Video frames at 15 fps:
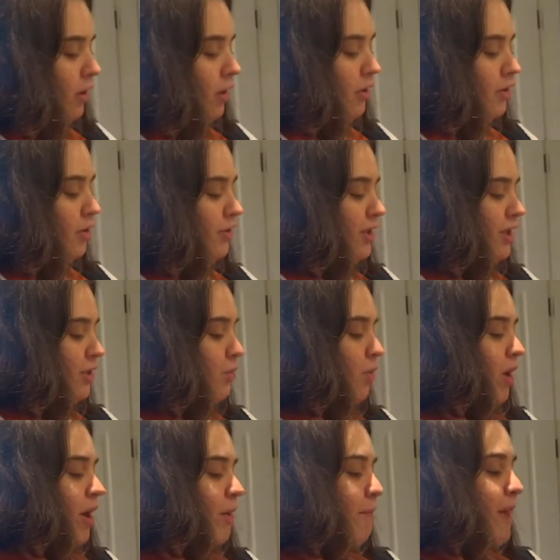So this is
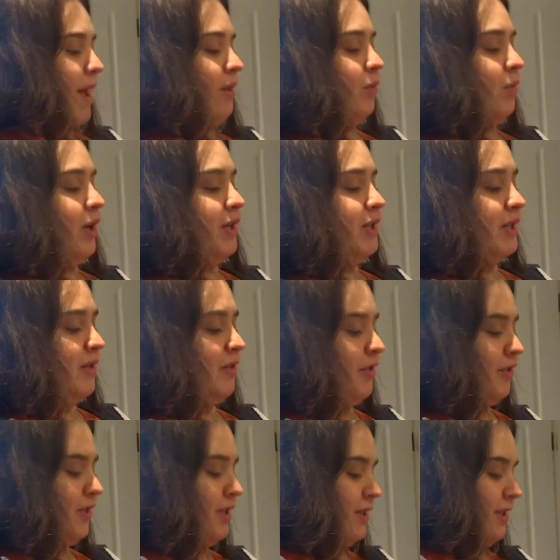what I meant when I said
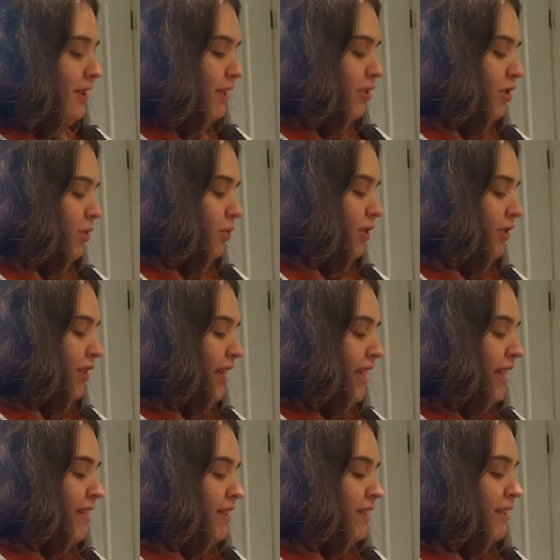that this is literally one of the
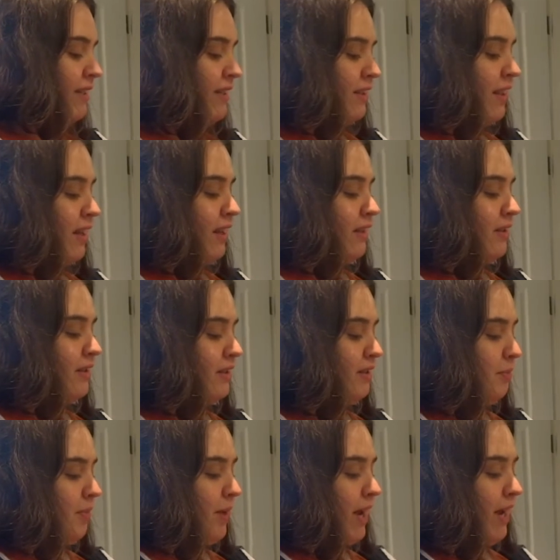easiest things
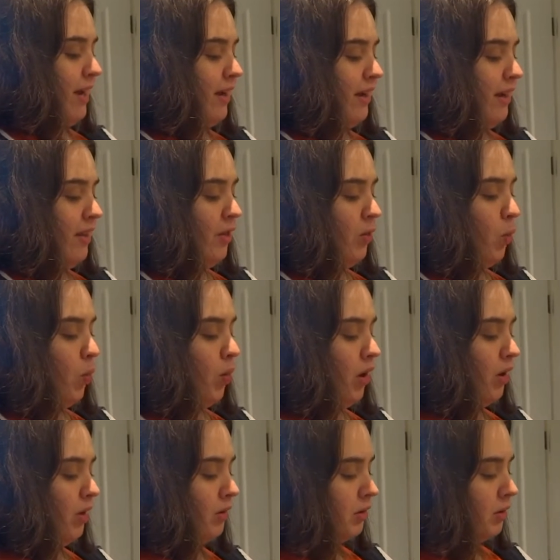to bake in the
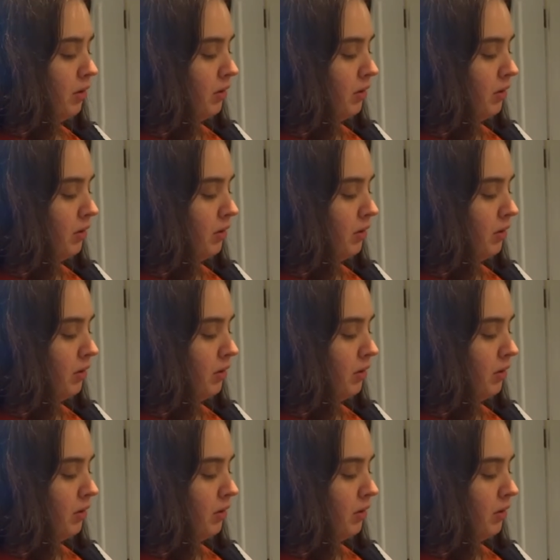world.